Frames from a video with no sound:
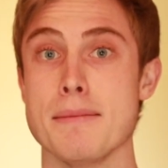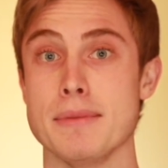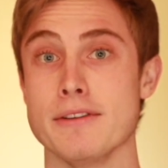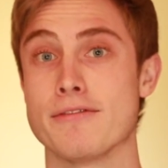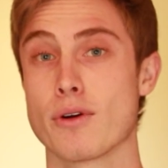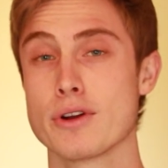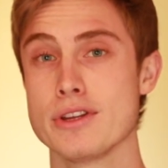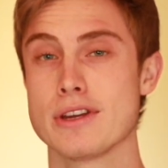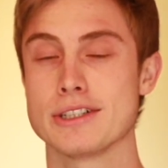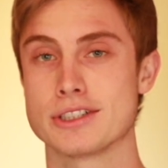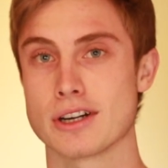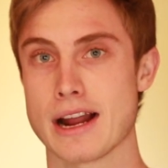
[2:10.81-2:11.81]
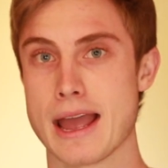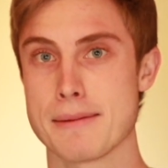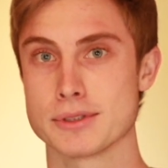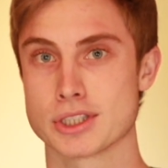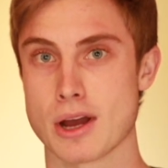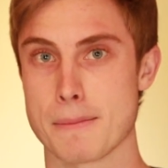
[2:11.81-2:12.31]
before you get your
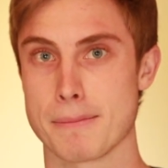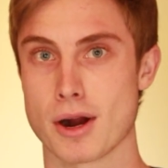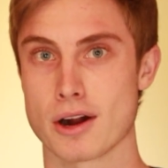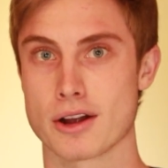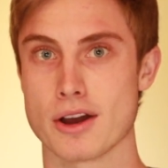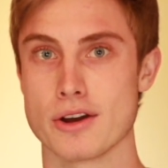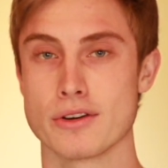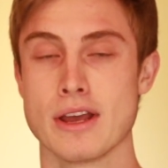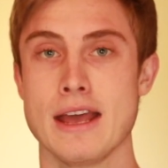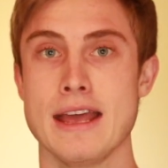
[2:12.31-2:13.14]
Amazon barcode